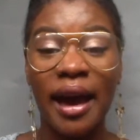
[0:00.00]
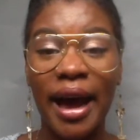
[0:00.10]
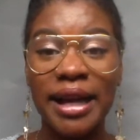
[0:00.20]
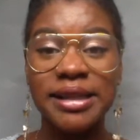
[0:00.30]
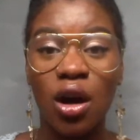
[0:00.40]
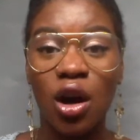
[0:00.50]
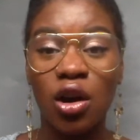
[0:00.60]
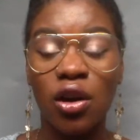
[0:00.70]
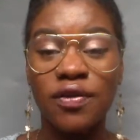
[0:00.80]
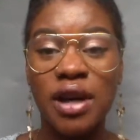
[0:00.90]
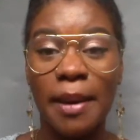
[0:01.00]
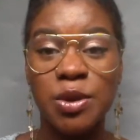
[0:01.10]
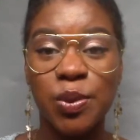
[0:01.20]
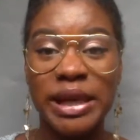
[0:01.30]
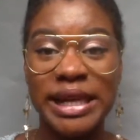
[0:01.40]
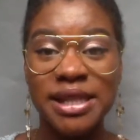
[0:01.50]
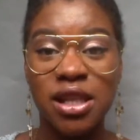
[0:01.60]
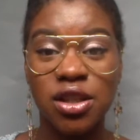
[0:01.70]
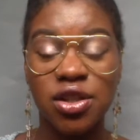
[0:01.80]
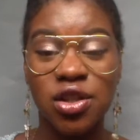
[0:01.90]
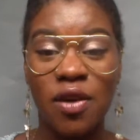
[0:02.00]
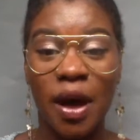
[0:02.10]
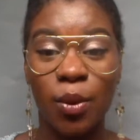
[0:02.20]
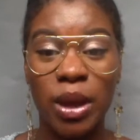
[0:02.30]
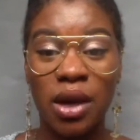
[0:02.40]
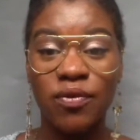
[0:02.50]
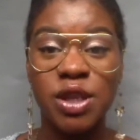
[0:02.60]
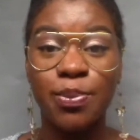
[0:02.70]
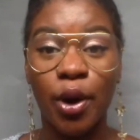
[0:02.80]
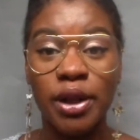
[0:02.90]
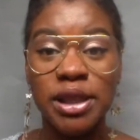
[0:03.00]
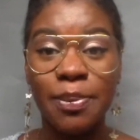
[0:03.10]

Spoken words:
And a lot of times we listen so that we can respond,